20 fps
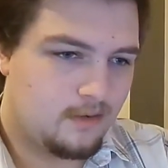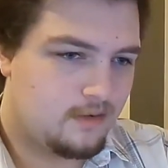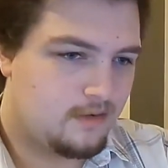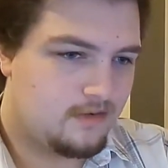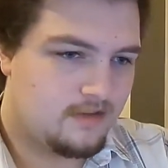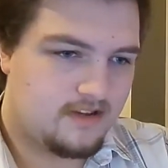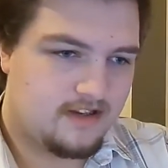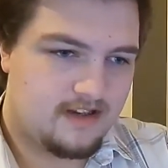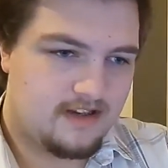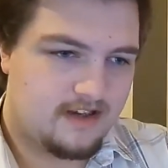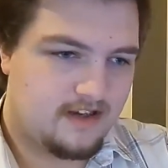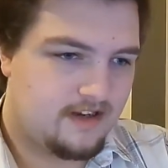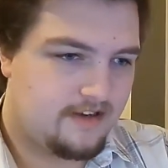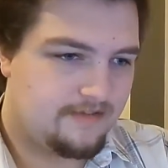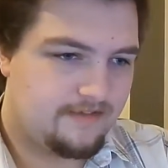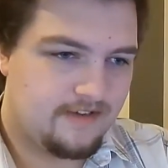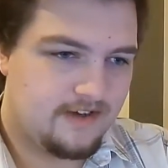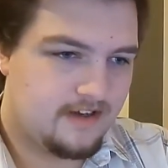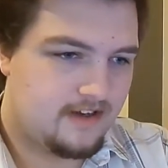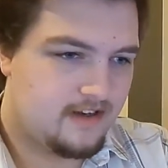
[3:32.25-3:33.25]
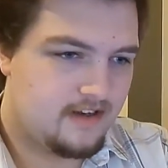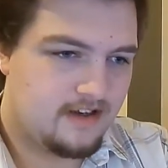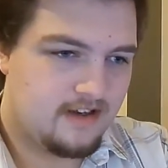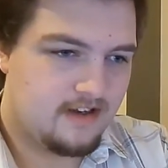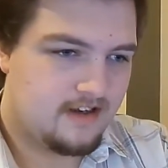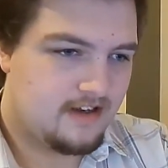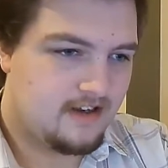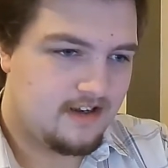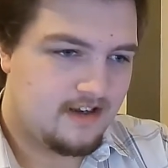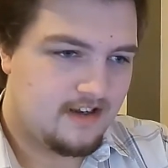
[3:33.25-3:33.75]
among the dead.
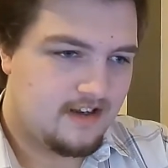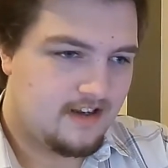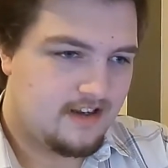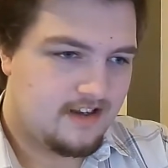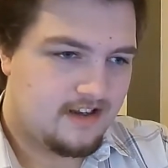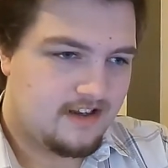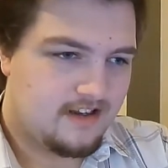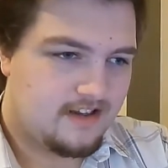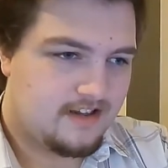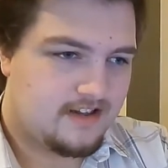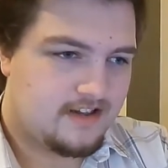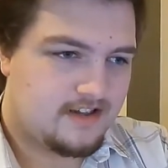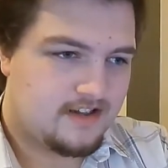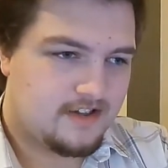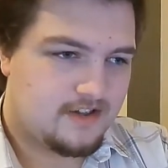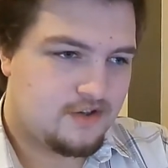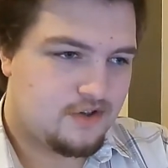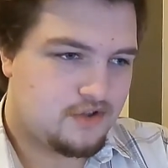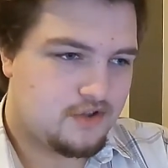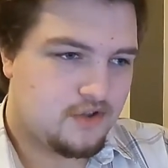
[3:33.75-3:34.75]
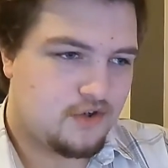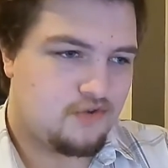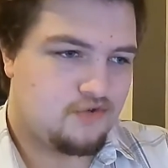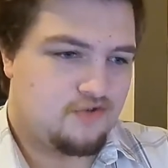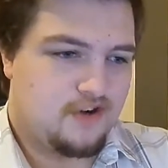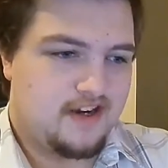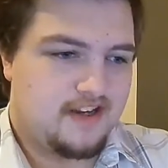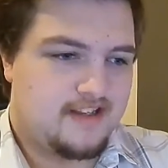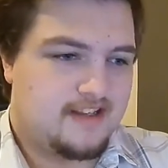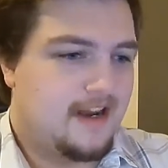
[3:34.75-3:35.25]
This is such a
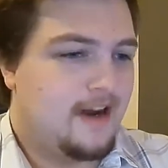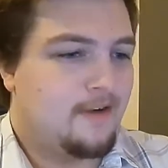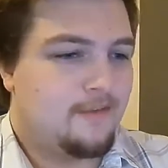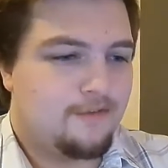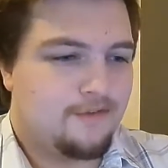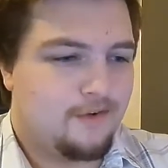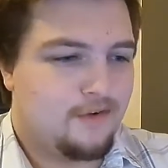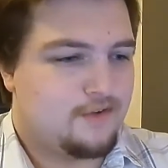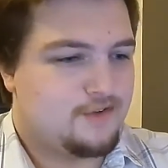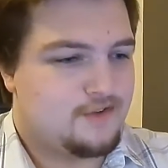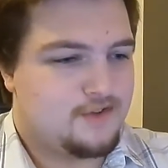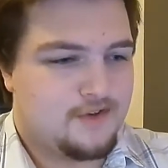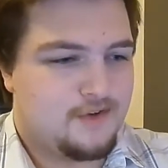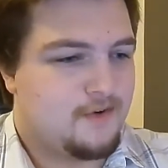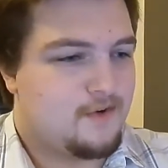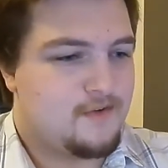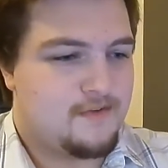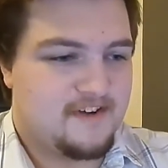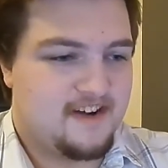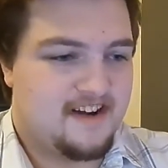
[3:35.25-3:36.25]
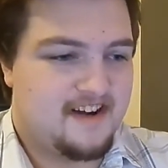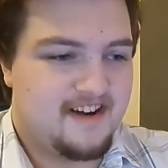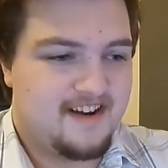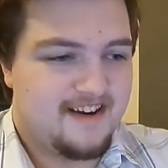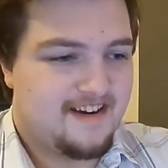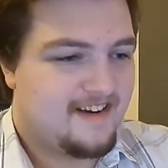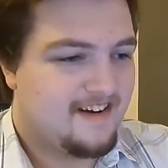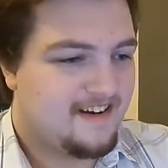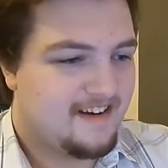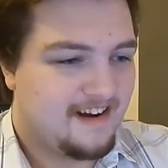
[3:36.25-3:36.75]
great downfall you story. something
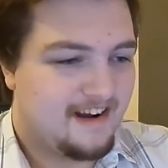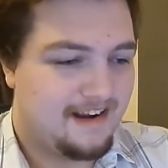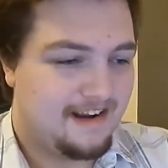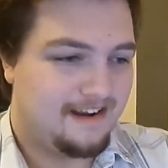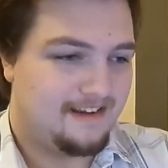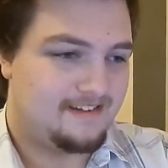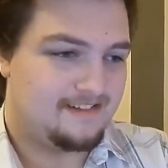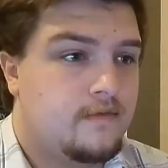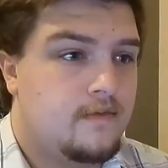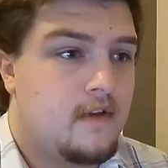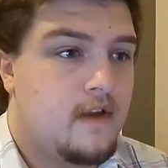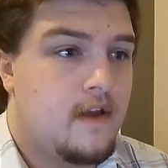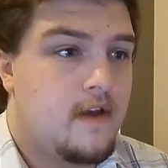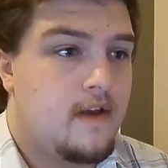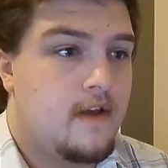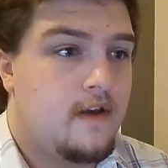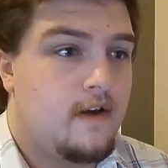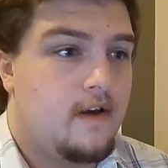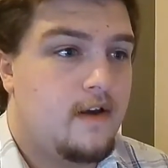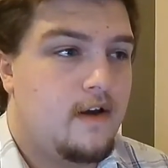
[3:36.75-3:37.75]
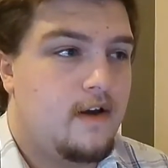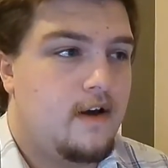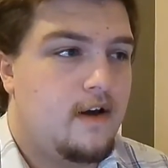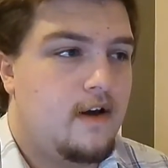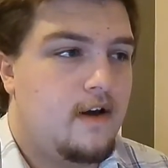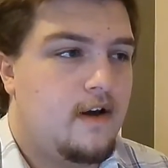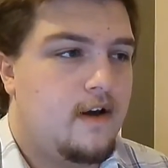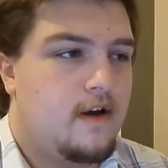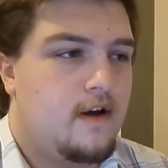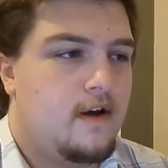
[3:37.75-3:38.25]
else.
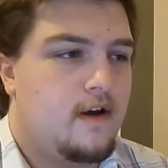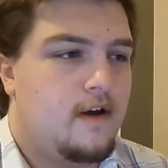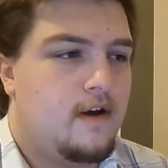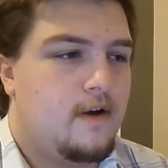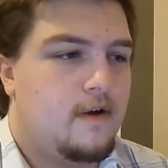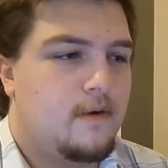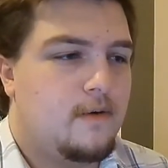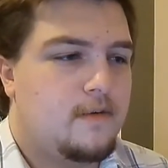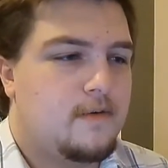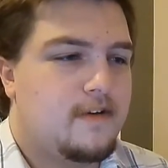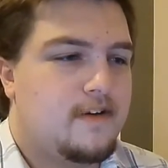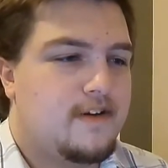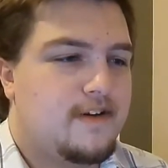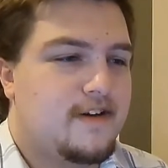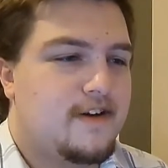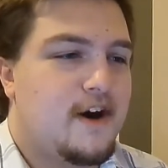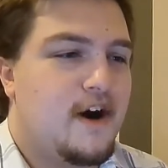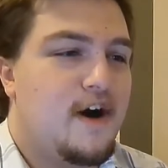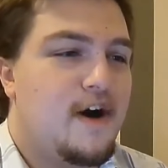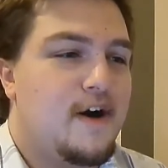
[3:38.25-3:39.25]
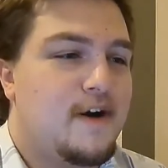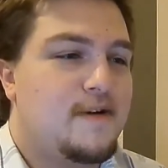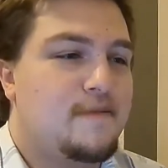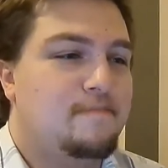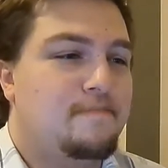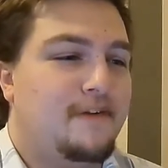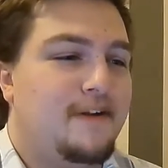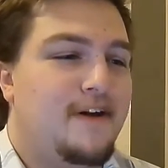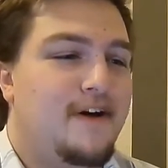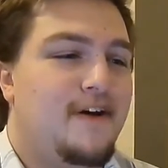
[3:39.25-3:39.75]
Oh, cock
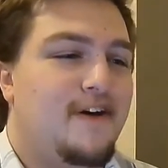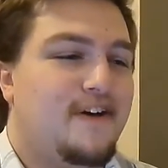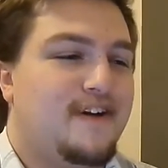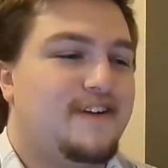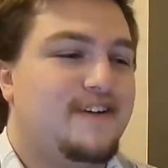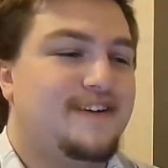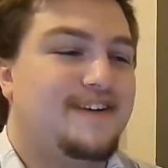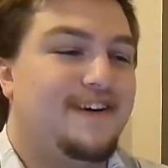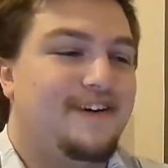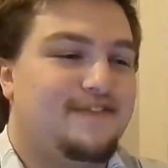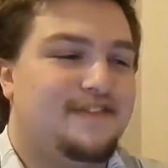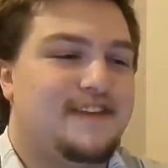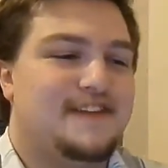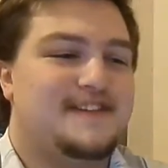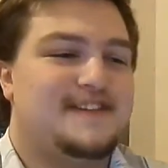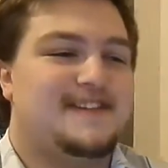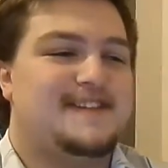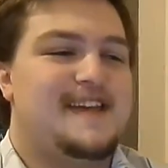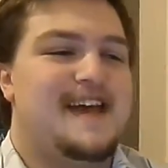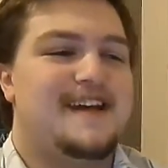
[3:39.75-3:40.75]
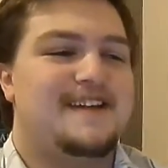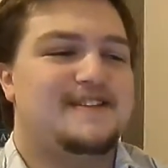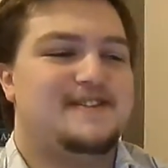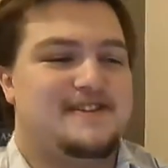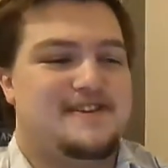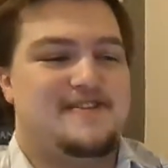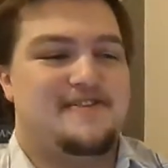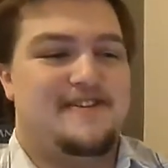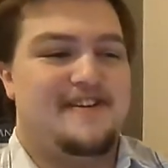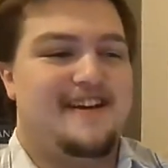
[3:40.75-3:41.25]
block of the
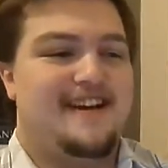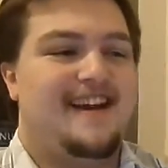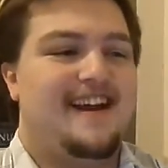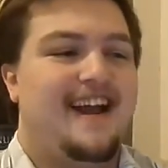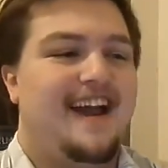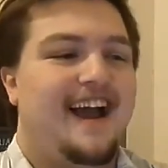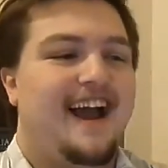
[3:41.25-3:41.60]
century.